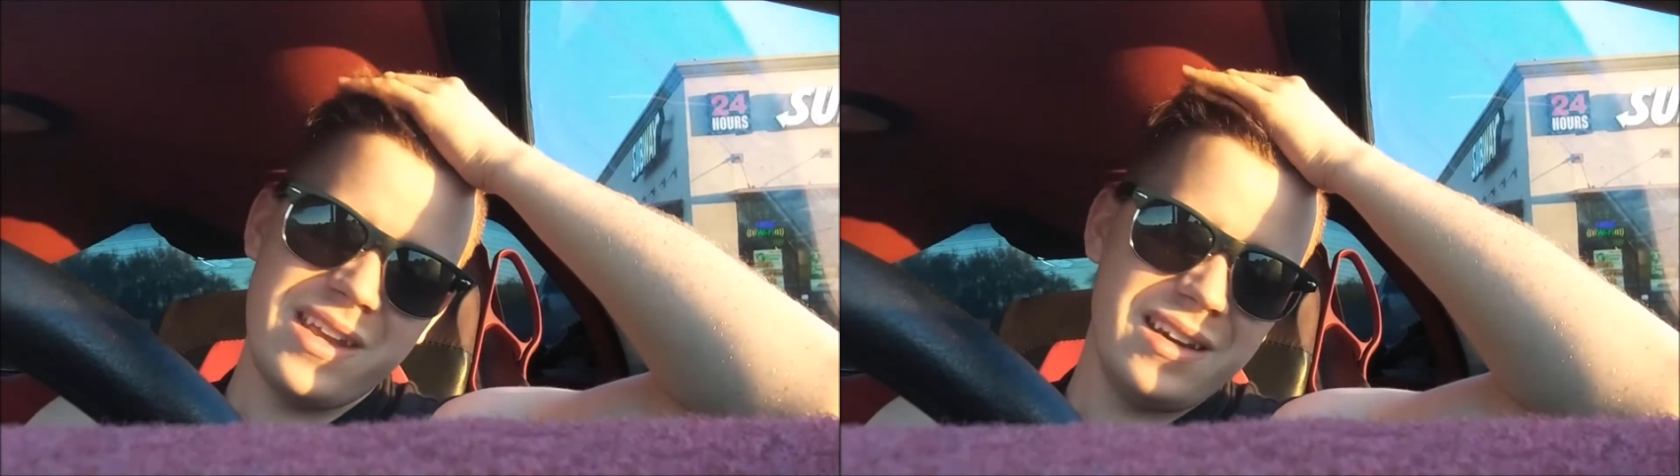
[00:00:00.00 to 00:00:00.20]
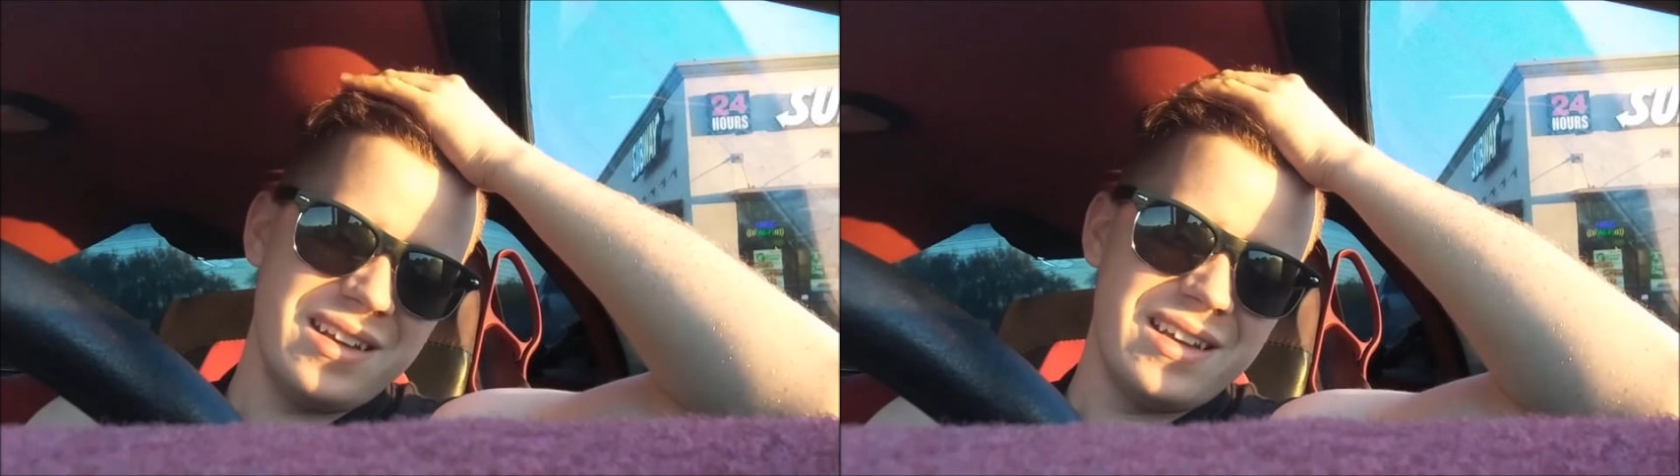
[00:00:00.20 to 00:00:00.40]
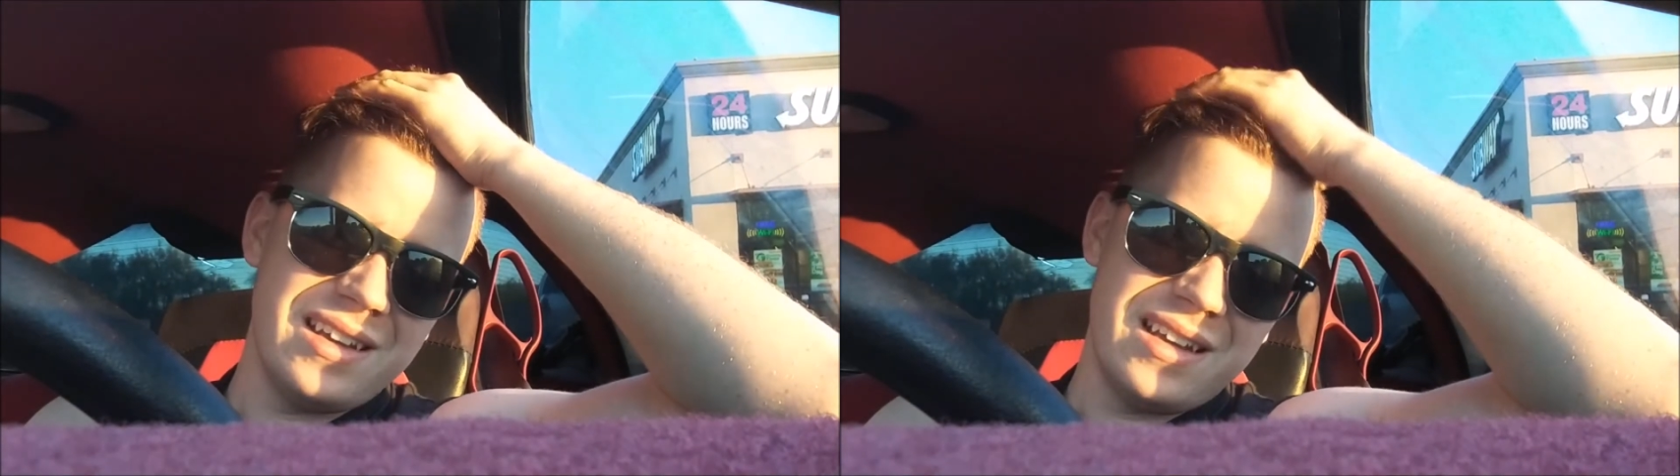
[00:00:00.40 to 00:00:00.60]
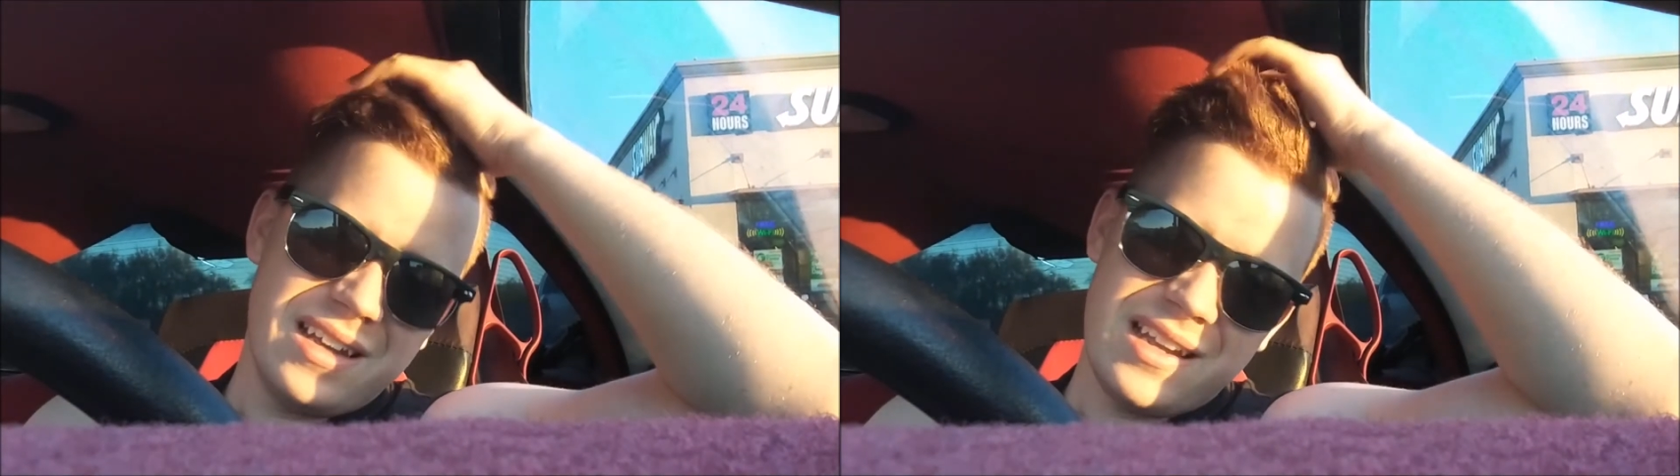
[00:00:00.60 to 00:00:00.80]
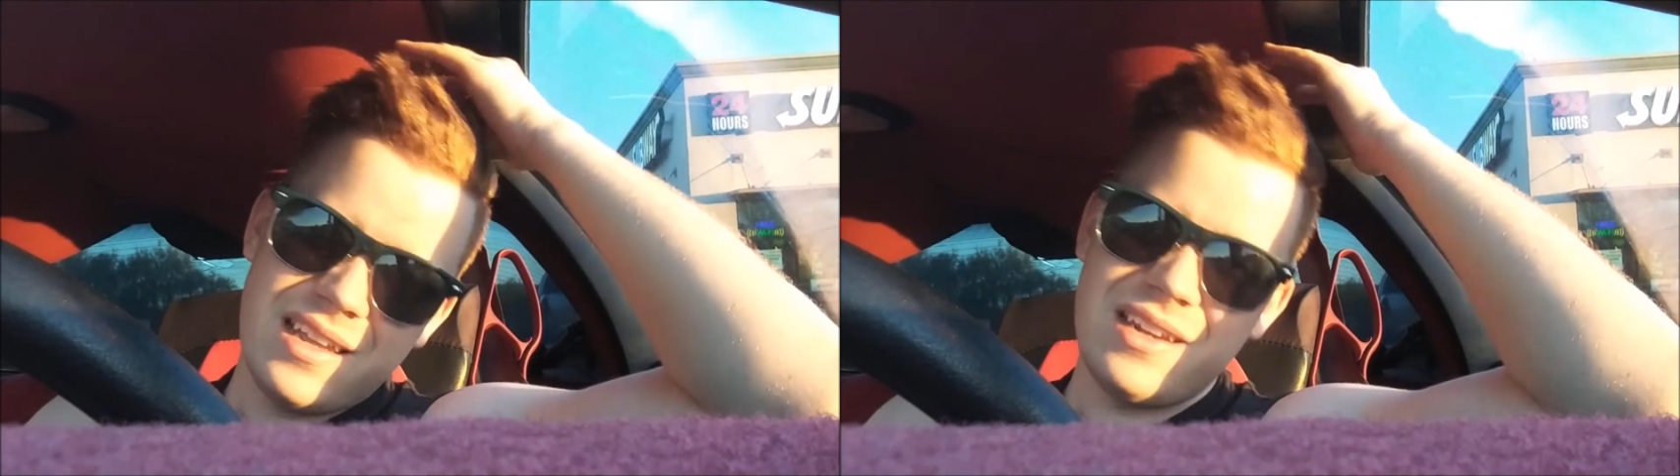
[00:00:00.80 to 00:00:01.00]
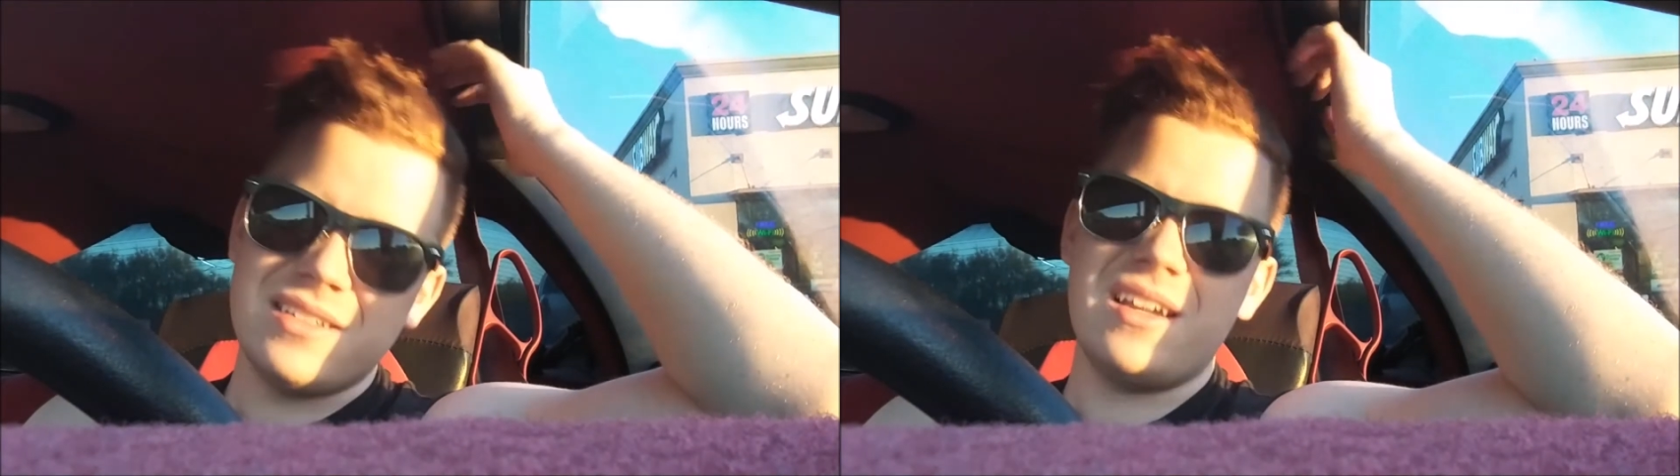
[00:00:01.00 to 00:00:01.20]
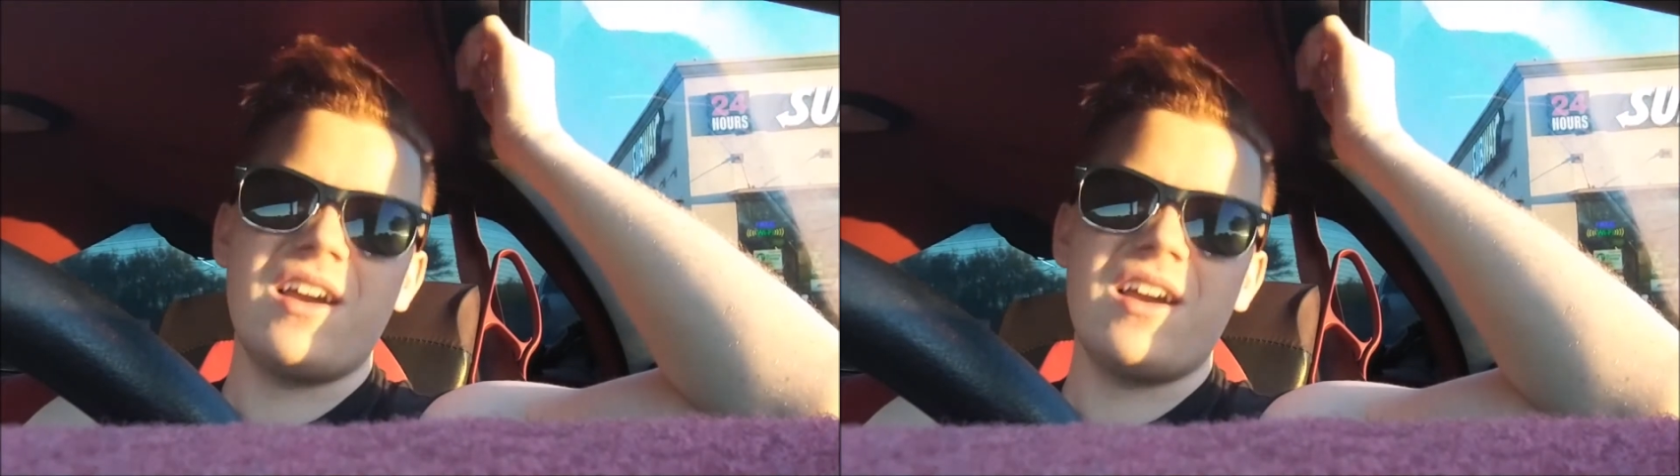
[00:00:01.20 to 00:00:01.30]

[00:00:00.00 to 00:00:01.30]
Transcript: and he's like,